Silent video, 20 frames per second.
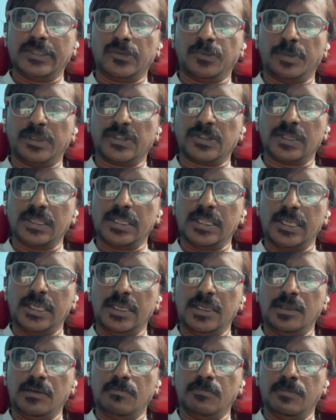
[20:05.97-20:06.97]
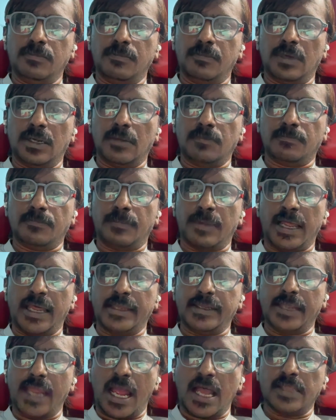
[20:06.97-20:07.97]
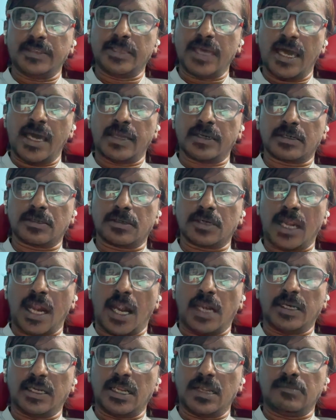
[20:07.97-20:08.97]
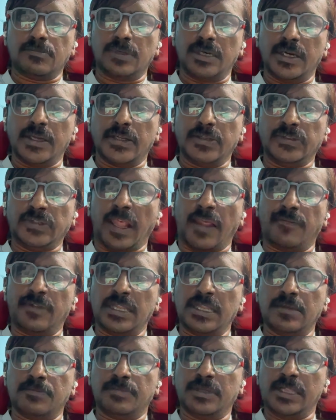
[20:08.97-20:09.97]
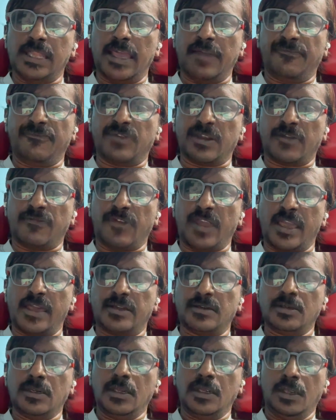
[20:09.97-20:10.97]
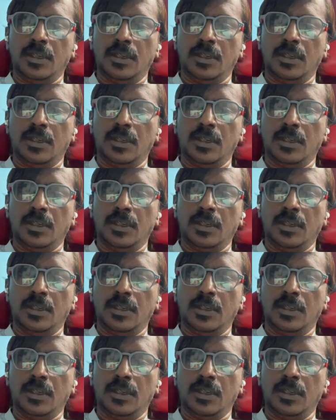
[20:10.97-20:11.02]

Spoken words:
especially my Aadhaar card number is available everywhere.